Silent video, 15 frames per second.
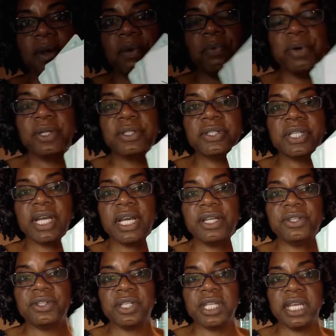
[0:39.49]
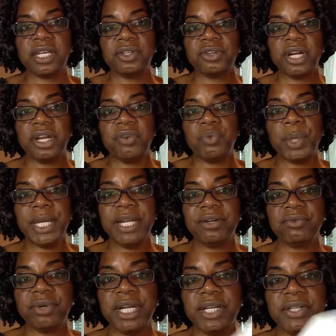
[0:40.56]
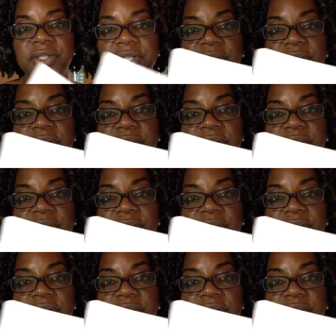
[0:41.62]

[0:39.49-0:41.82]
One side is like a dry erase,